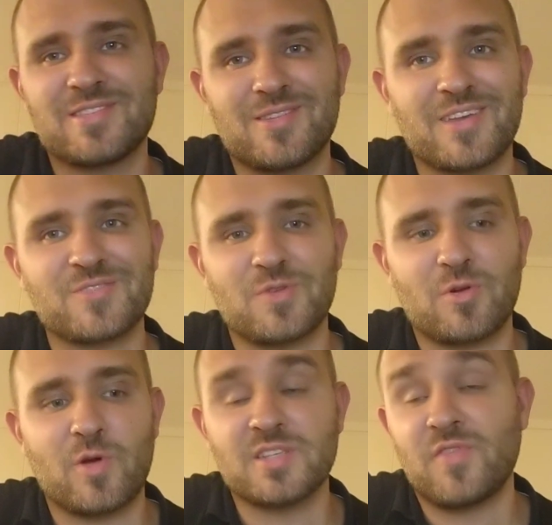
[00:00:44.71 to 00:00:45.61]
so thanks for the
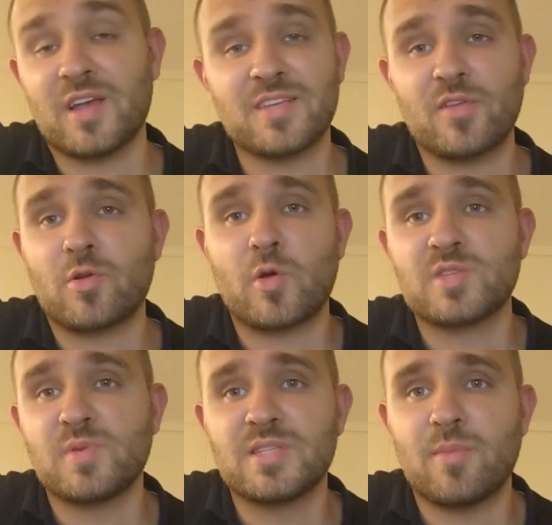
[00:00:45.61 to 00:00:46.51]
request. If you guys have other
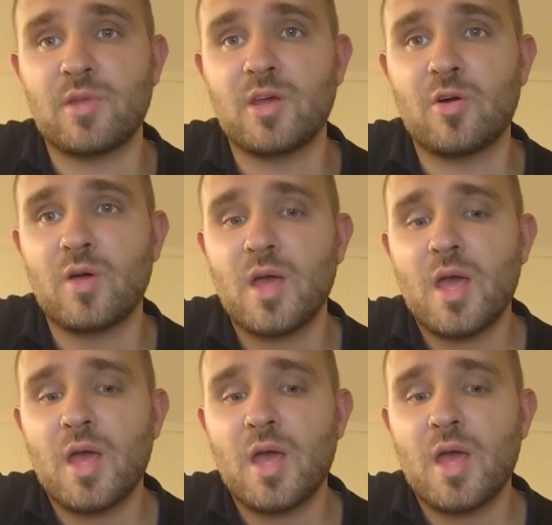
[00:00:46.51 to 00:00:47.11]
requests, please let me know.